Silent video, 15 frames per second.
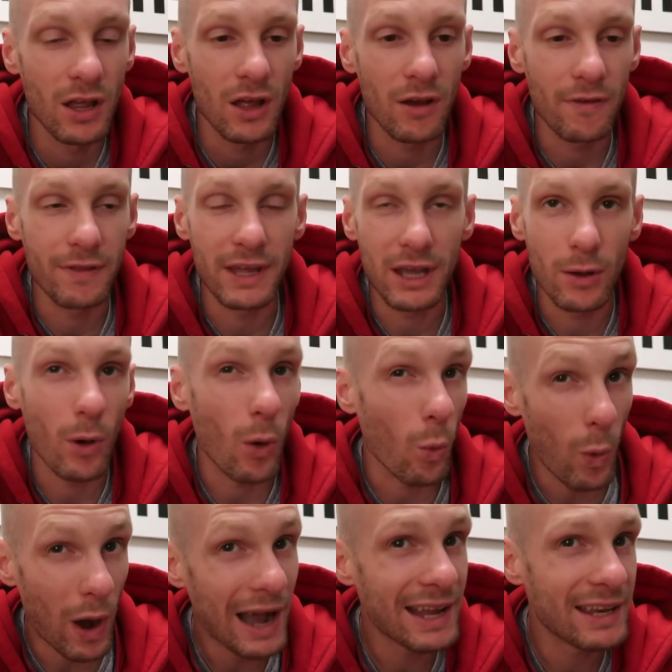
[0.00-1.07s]
of the
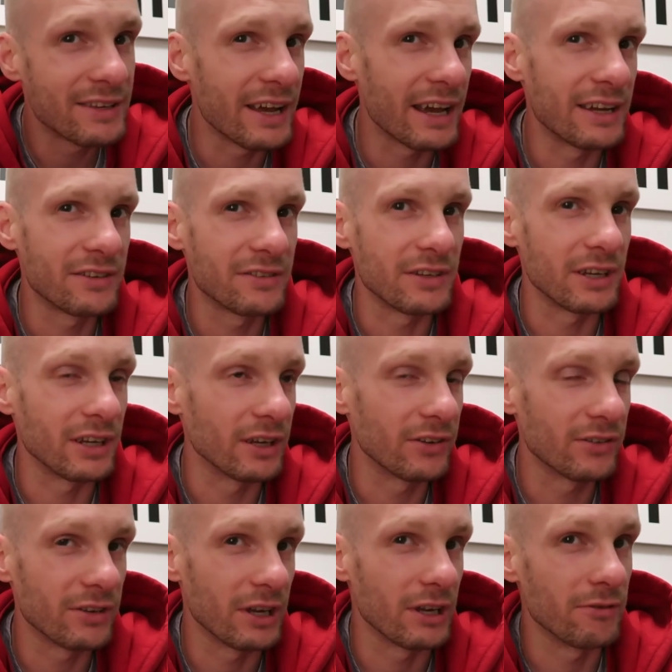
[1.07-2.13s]
wine tasting
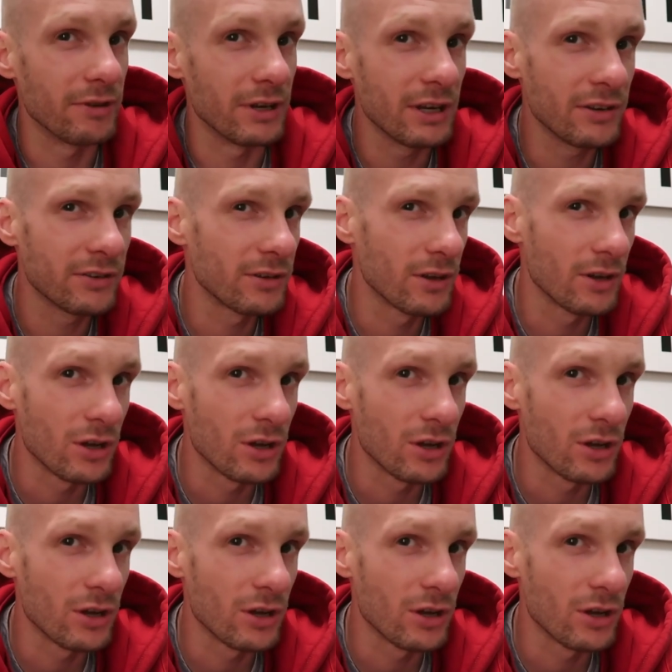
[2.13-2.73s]
series,